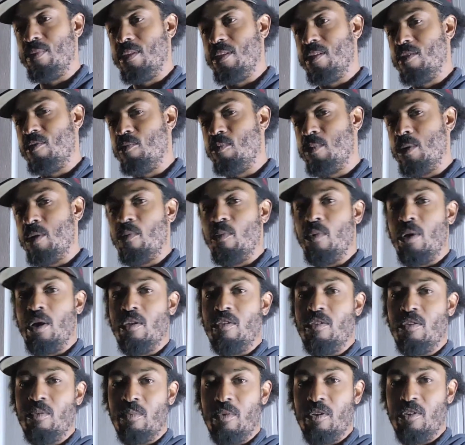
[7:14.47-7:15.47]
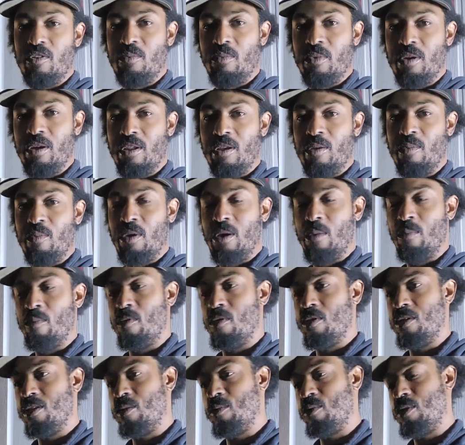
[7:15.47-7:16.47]
Spent way too much money, way
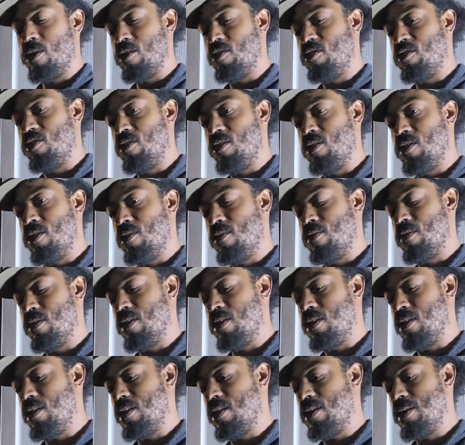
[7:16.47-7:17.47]
more than I should have, and